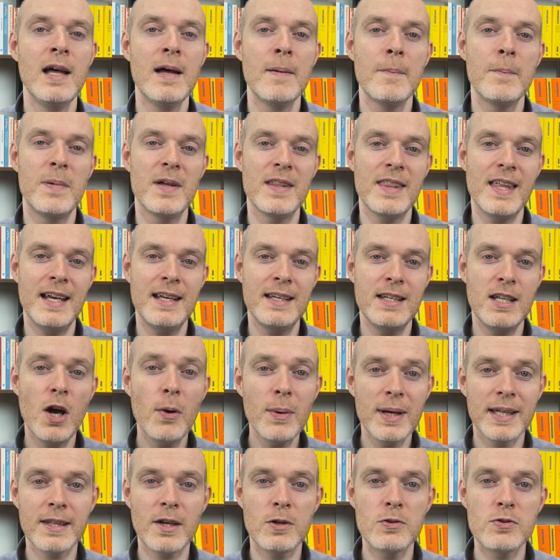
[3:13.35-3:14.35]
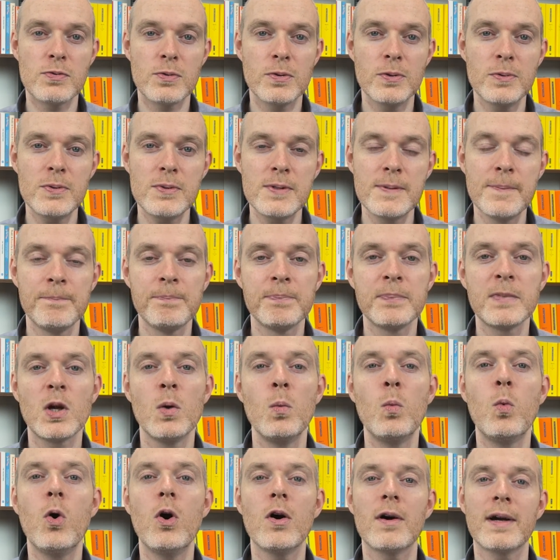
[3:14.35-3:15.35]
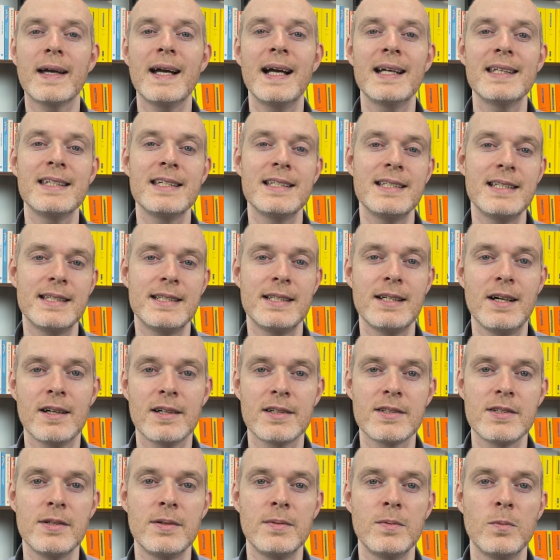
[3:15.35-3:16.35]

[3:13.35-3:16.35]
But then knowing those rules, what can you deduct?